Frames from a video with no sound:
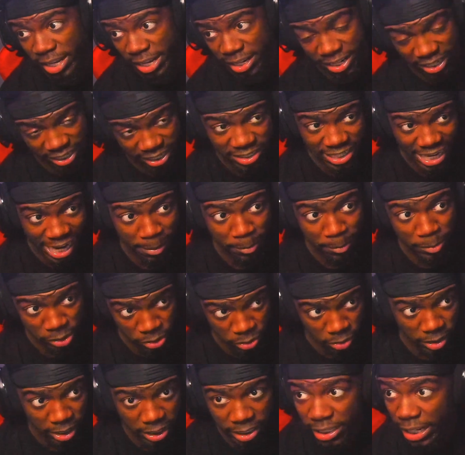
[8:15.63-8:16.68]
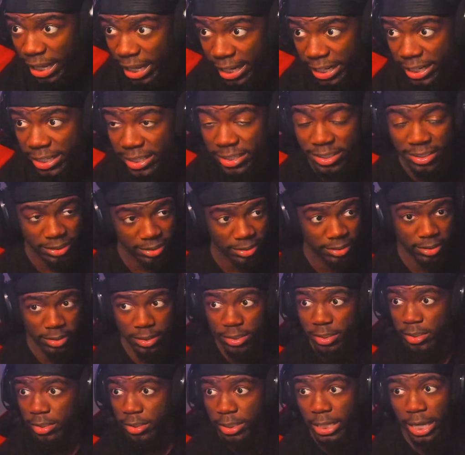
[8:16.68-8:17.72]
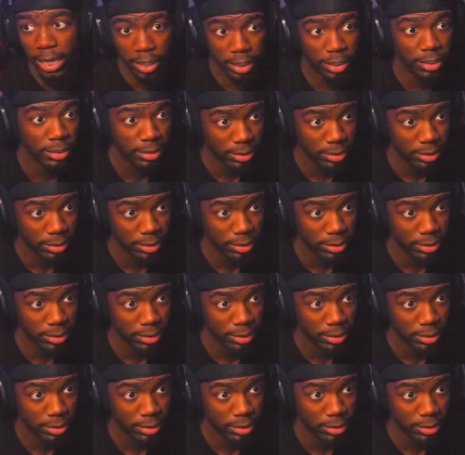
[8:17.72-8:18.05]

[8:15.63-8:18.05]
and his name is on it, like, yeah,